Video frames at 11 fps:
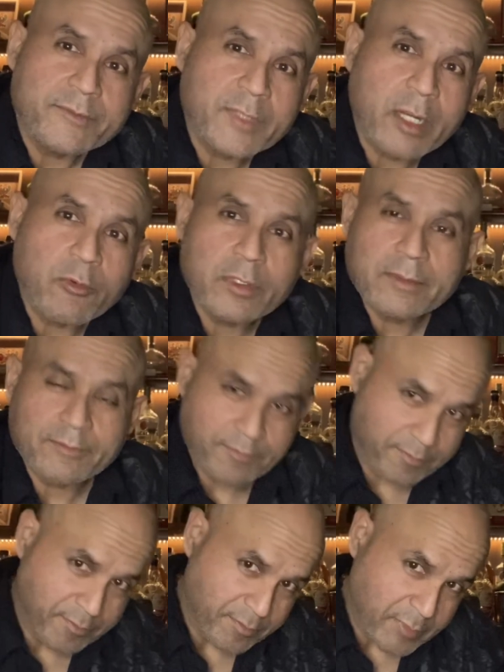I
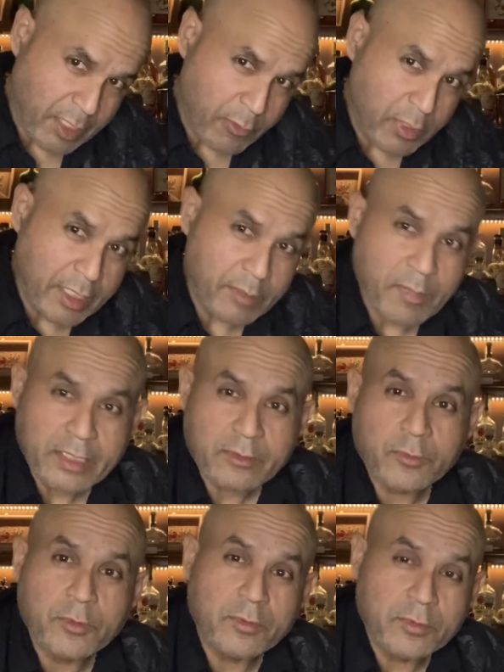will get back
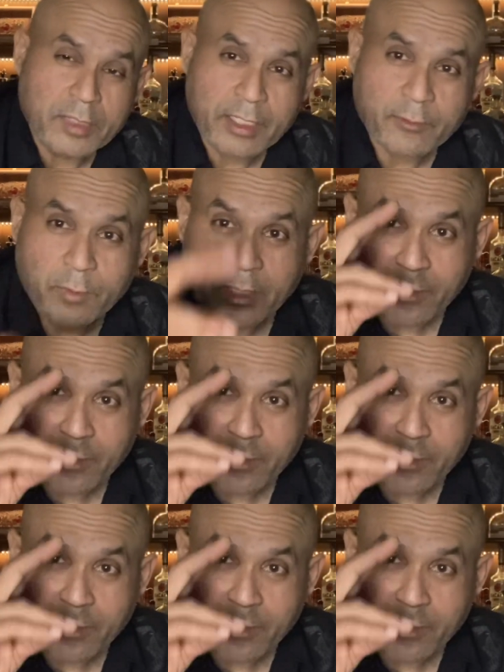to you next week.